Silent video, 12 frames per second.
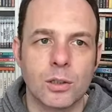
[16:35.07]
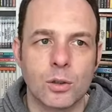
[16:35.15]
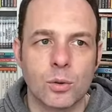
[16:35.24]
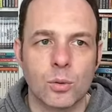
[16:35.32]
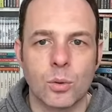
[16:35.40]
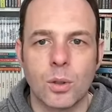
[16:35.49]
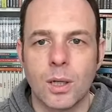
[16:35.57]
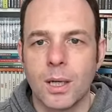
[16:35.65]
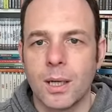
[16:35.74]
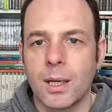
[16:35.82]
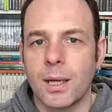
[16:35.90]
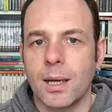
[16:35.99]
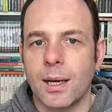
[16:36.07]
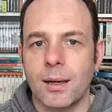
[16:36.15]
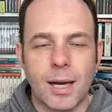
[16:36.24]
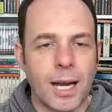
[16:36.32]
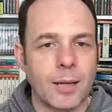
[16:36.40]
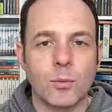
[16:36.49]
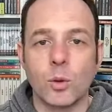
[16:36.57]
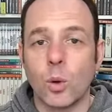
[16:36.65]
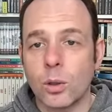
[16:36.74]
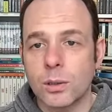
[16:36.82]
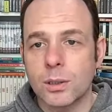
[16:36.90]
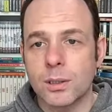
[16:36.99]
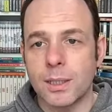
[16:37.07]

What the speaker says: So I'm not